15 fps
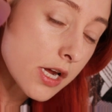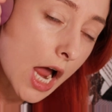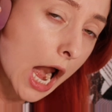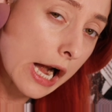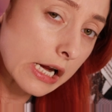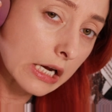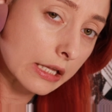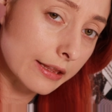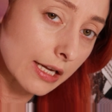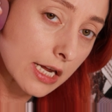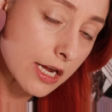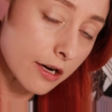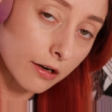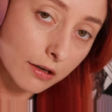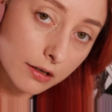Gotta get the
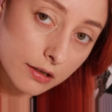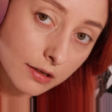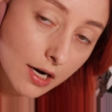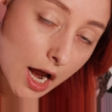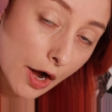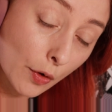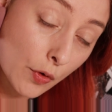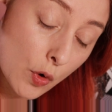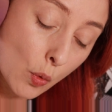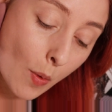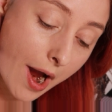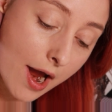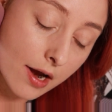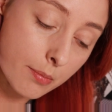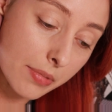ear. I don't know
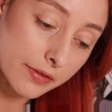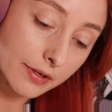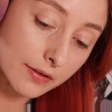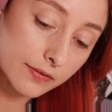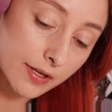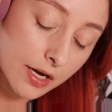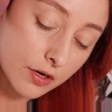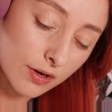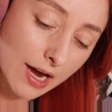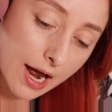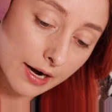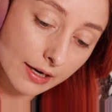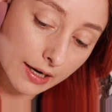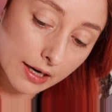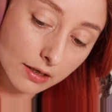why, but they say you
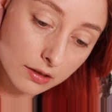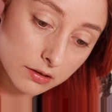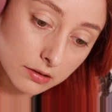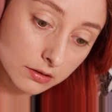gotta get it.